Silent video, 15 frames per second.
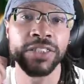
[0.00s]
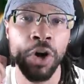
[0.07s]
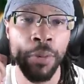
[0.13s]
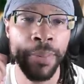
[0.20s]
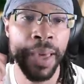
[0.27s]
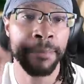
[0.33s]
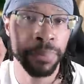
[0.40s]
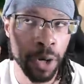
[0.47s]

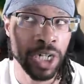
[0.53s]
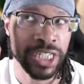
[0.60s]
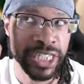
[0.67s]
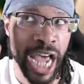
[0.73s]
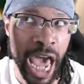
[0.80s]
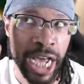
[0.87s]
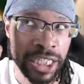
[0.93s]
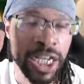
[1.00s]
Domain
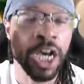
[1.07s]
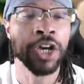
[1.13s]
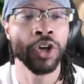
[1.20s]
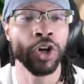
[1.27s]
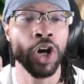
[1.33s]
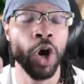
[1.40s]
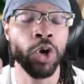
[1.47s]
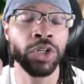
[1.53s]
protects
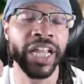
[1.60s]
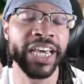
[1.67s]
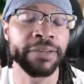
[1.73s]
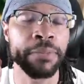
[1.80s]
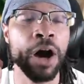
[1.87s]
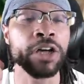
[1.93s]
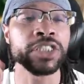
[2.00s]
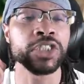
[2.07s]
your co-link
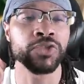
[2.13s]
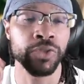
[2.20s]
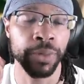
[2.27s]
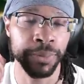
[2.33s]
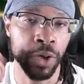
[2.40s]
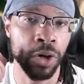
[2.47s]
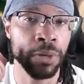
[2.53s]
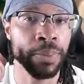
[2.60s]
monsters
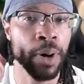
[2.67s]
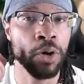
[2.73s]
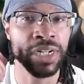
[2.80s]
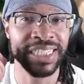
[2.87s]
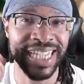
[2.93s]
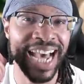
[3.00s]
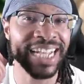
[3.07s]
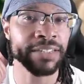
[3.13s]
from your
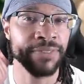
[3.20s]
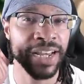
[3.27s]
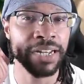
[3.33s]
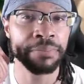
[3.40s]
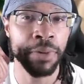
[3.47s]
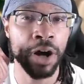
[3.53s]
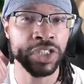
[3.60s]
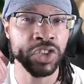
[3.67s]
opponent's
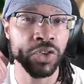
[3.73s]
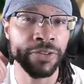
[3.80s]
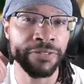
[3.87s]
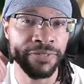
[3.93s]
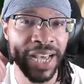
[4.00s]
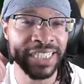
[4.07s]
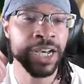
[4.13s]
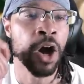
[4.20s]
activated monster
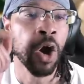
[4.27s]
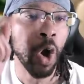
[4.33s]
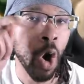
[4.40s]
effects